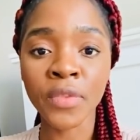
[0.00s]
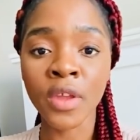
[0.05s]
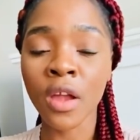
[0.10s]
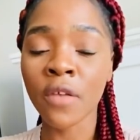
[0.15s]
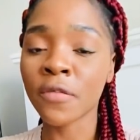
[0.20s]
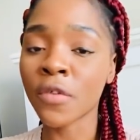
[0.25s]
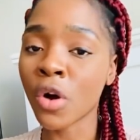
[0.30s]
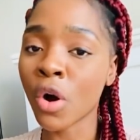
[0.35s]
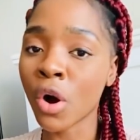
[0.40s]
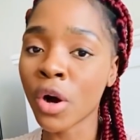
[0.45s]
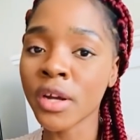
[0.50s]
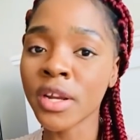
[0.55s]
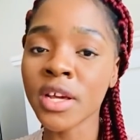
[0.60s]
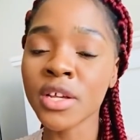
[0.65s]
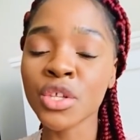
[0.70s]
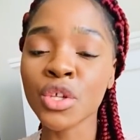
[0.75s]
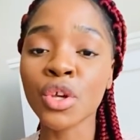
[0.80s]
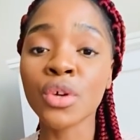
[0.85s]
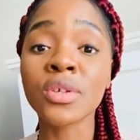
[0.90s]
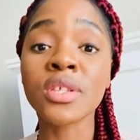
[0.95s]
For
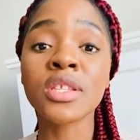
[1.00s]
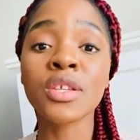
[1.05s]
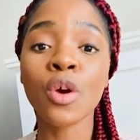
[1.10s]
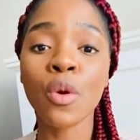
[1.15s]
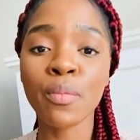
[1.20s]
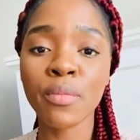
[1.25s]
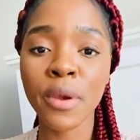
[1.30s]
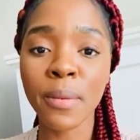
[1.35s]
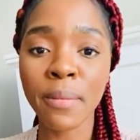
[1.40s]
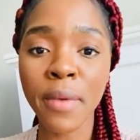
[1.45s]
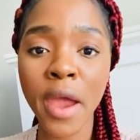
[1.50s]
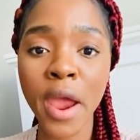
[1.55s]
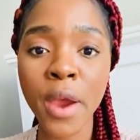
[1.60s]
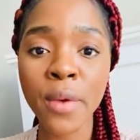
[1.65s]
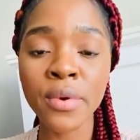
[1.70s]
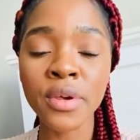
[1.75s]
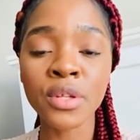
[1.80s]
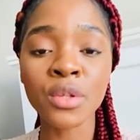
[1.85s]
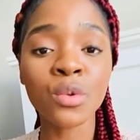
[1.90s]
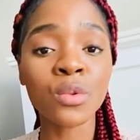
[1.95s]
others, you're still
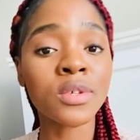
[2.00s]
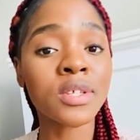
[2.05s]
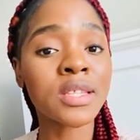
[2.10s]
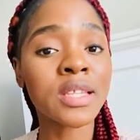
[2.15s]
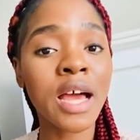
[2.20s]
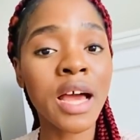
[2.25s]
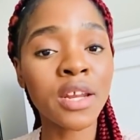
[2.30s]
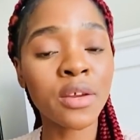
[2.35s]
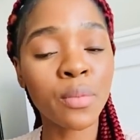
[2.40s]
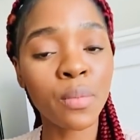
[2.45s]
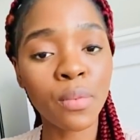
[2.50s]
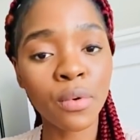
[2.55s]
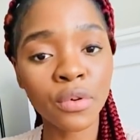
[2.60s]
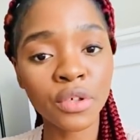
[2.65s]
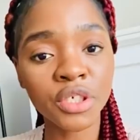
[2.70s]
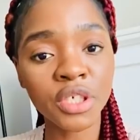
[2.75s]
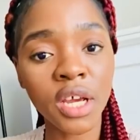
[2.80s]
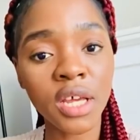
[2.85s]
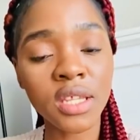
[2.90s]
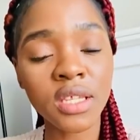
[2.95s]
preparing to start a
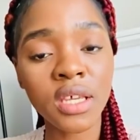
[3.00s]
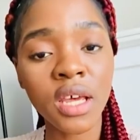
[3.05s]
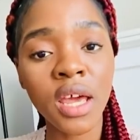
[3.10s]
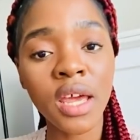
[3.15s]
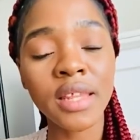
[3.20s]
project